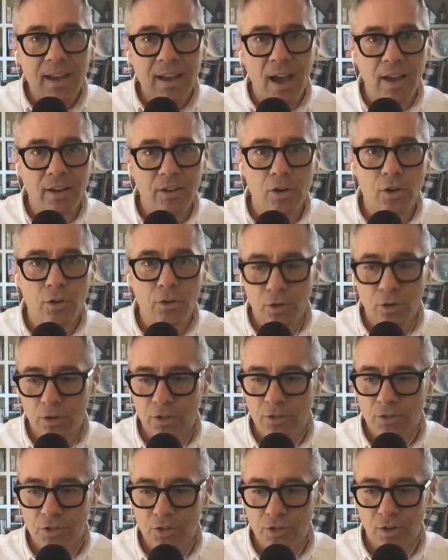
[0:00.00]
God know your
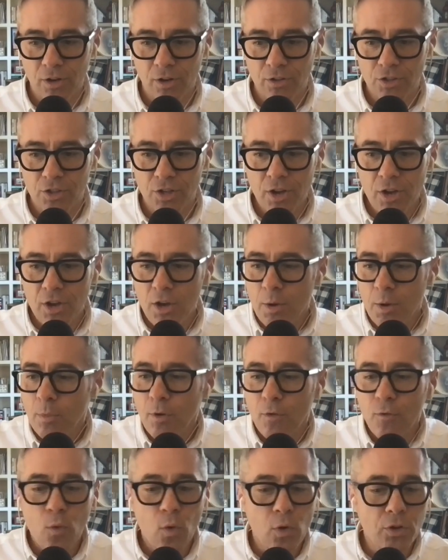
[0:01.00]
concerns.
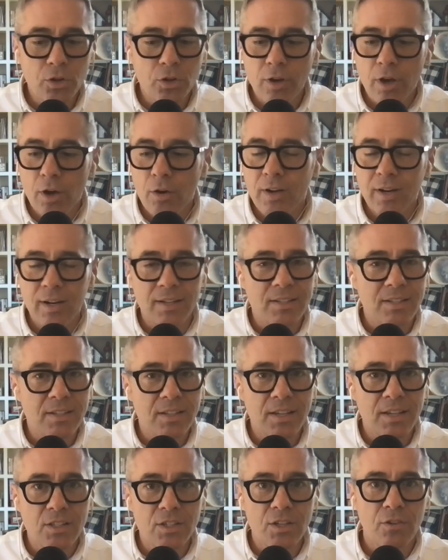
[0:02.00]
Before you know it, a
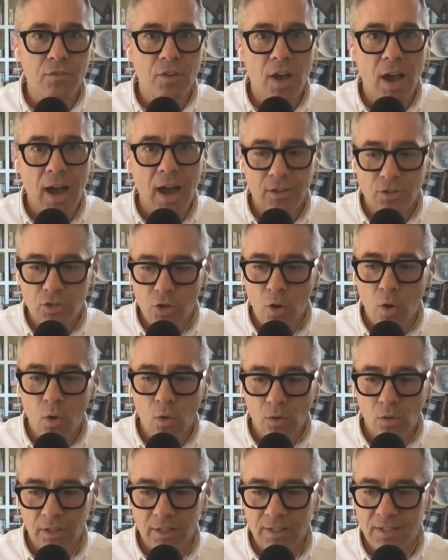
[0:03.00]
sense of God's
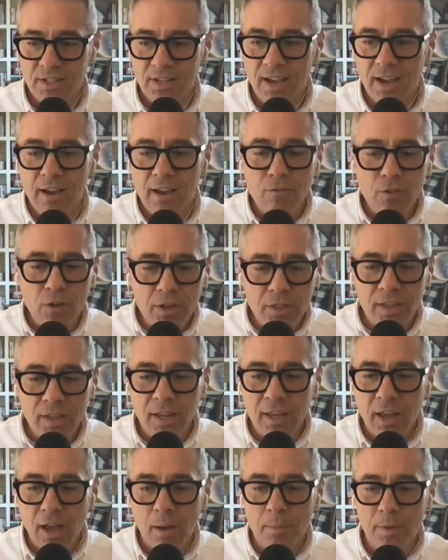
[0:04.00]
wholeness,
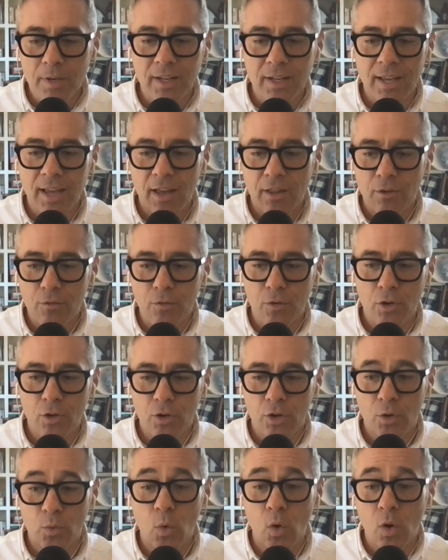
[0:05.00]
everything coming together for
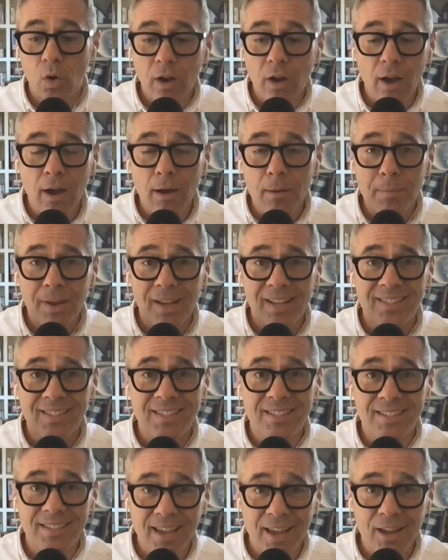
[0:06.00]
good, will come and
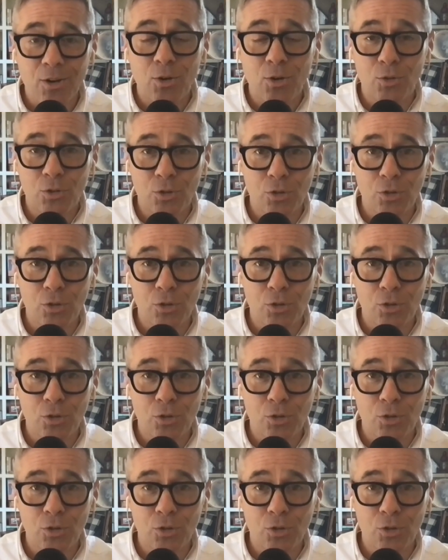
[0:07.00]
settle